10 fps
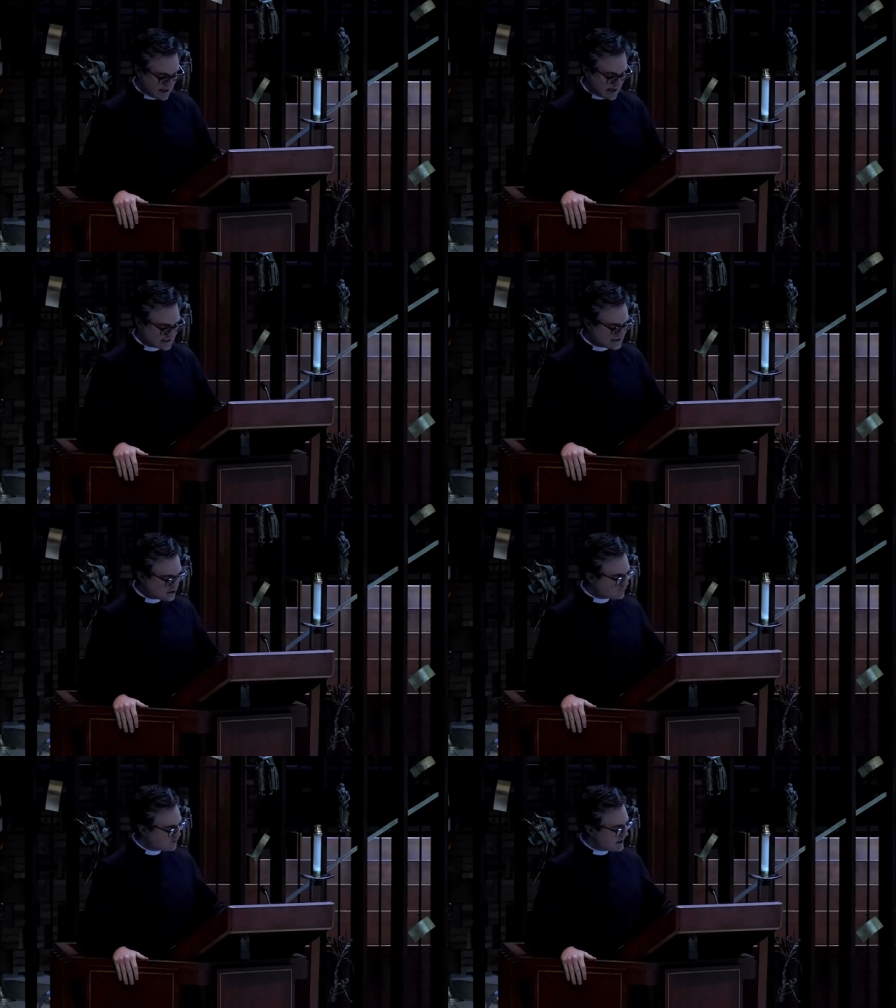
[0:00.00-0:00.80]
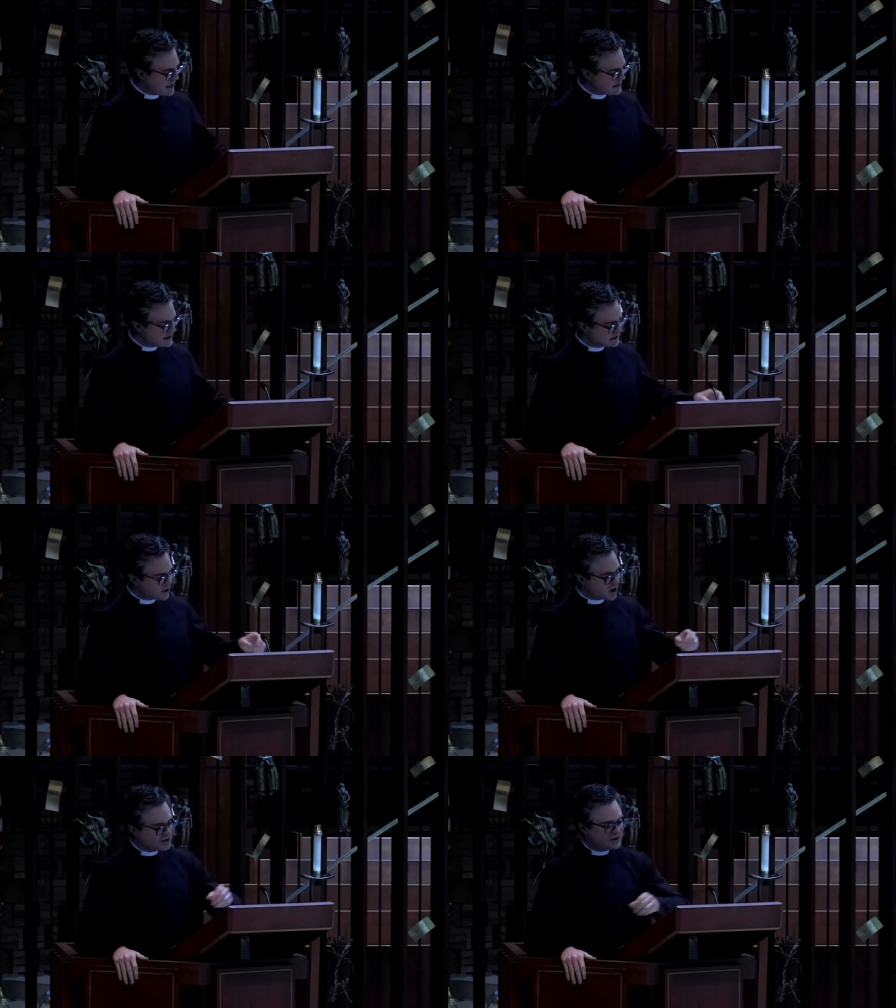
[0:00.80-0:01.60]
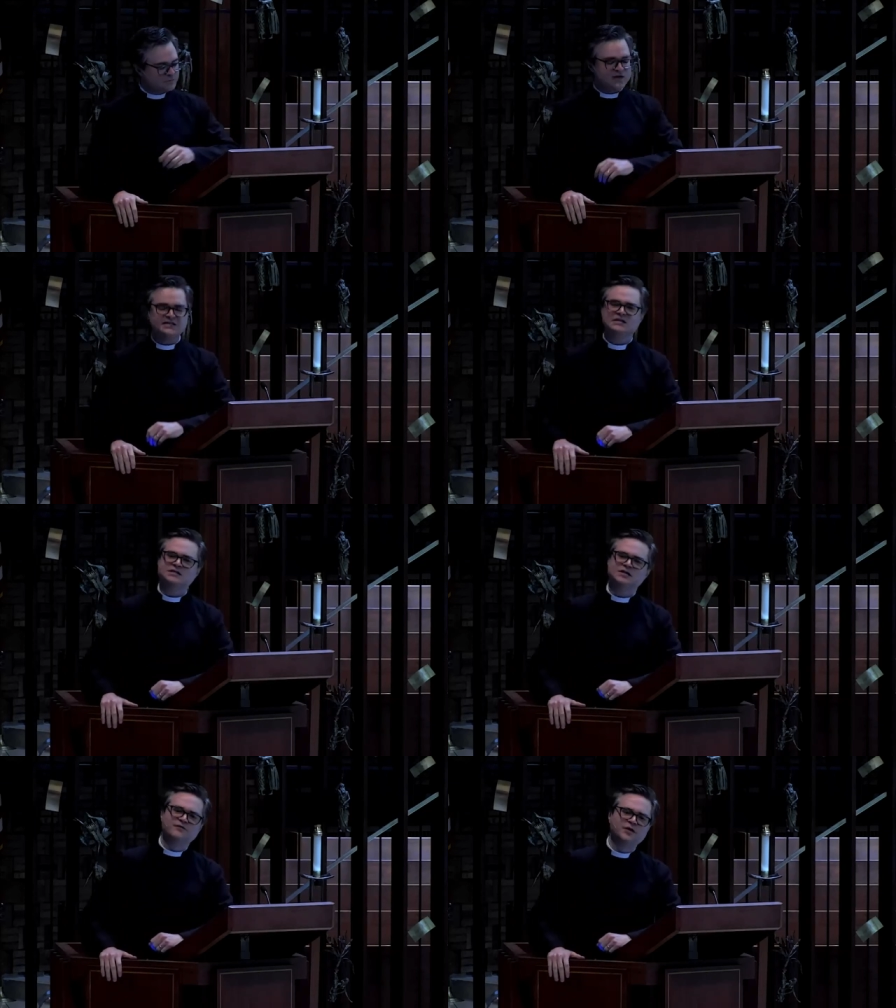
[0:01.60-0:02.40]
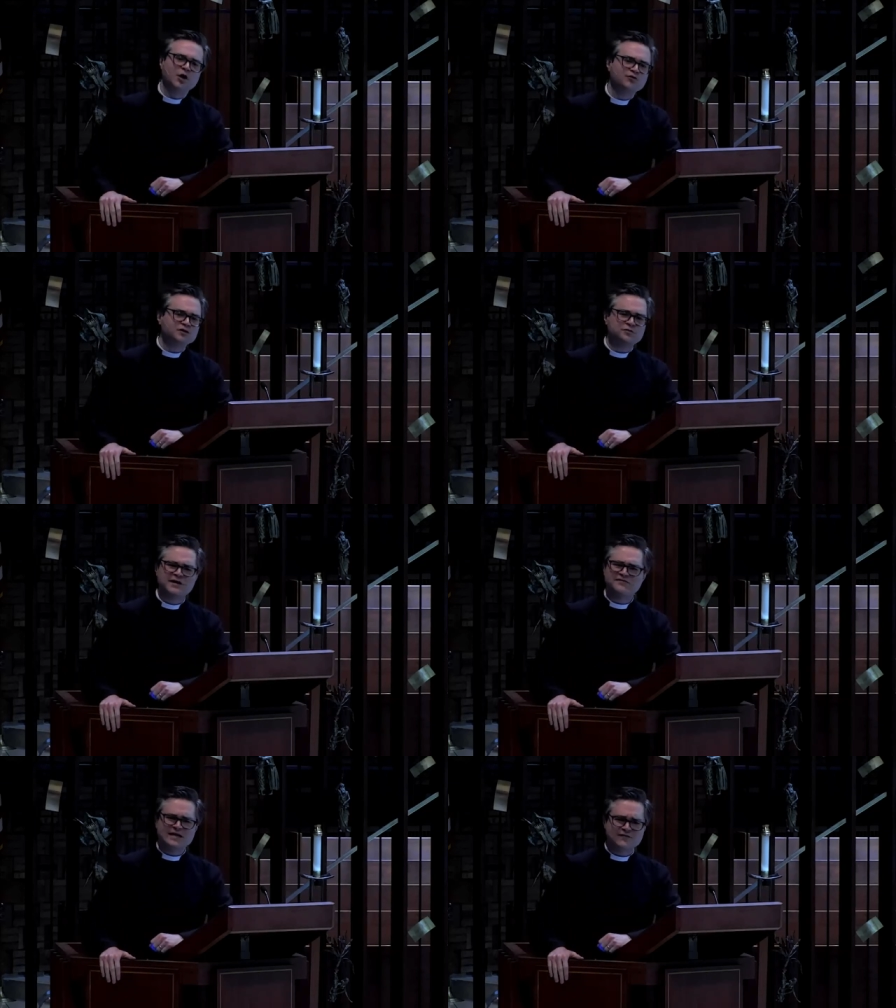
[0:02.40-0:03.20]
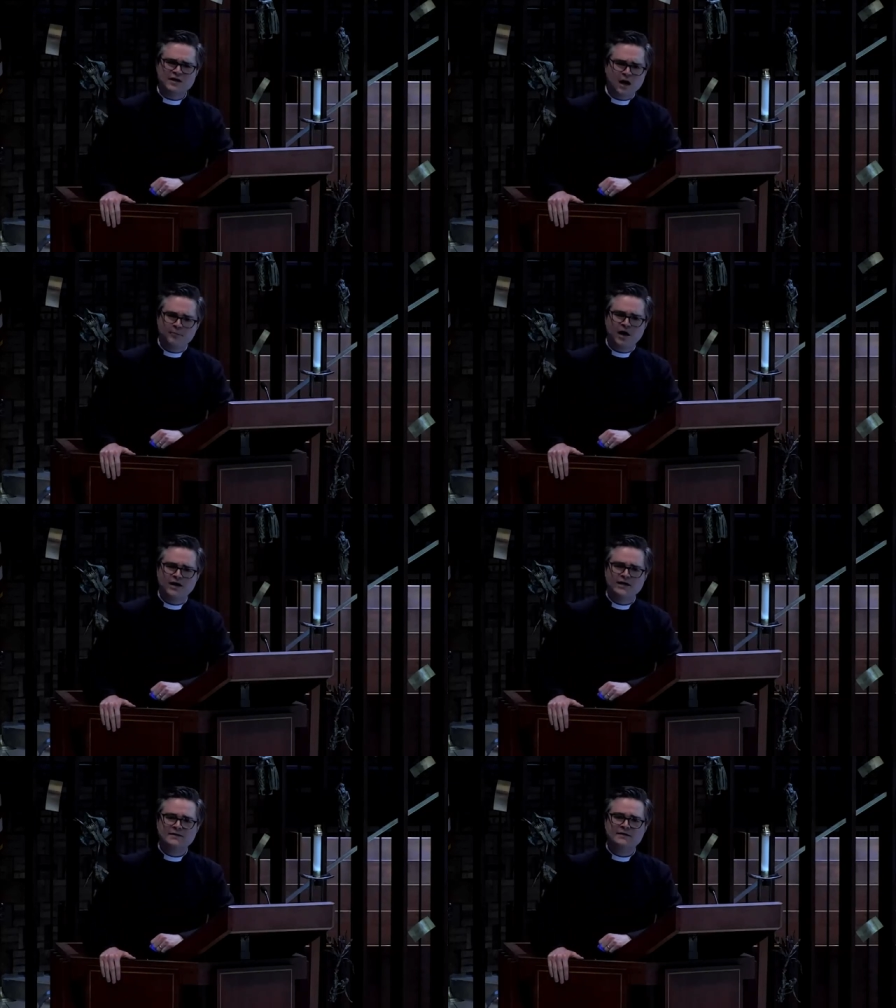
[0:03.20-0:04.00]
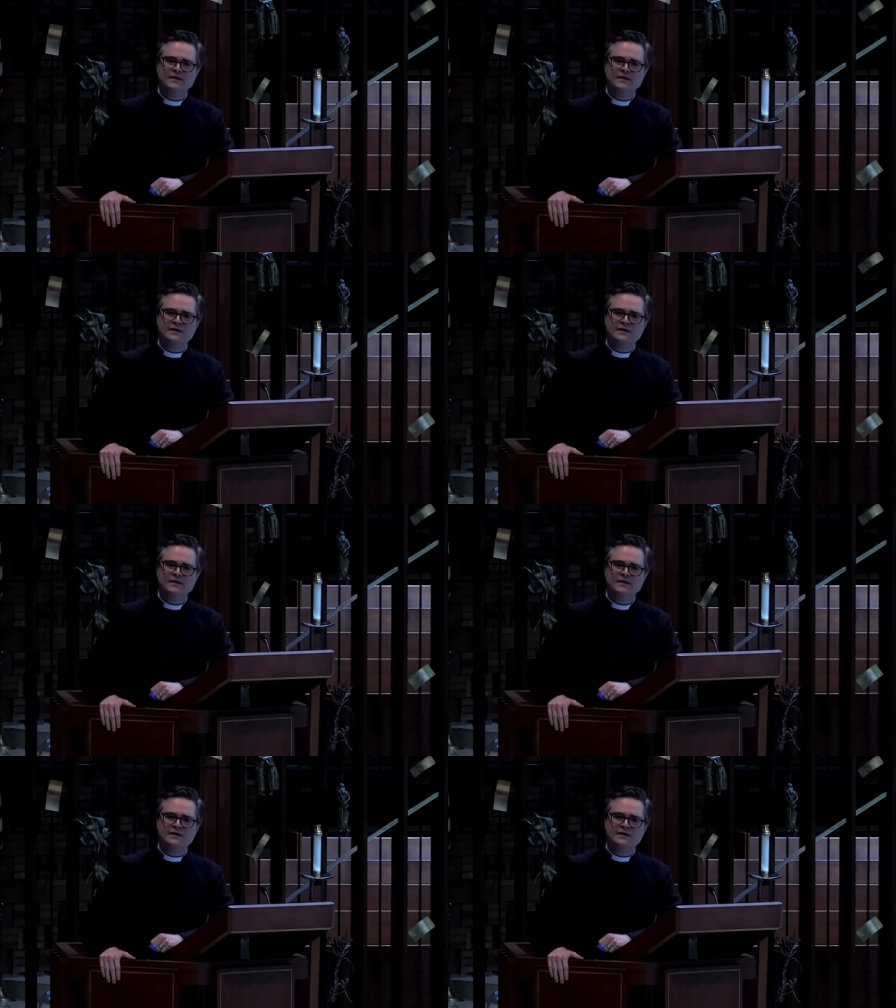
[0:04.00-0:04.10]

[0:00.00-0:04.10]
and silver linings are the business of those who have given up on it.